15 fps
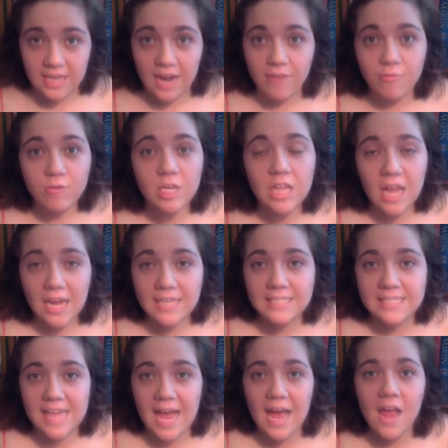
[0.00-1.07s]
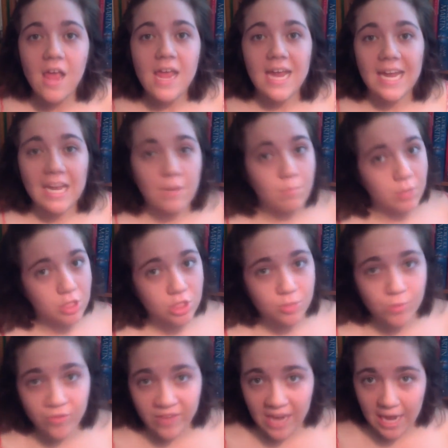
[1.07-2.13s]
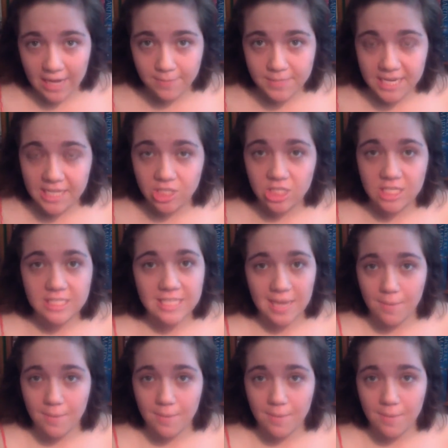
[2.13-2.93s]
I realize that in book-to-movie adaptations